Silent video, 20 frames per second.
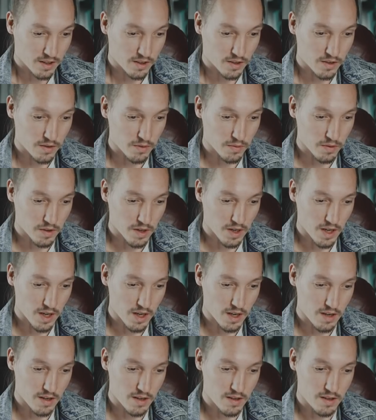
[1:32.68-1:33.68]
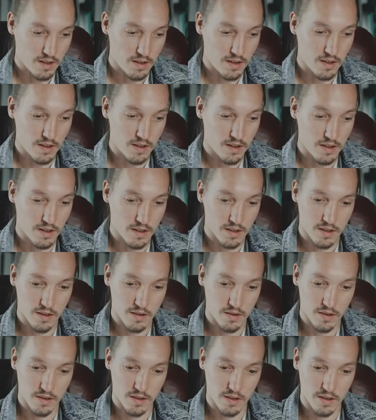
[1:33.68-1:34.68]
Q&A.
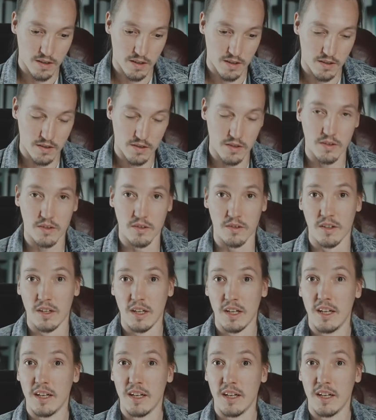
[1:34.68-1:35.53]
So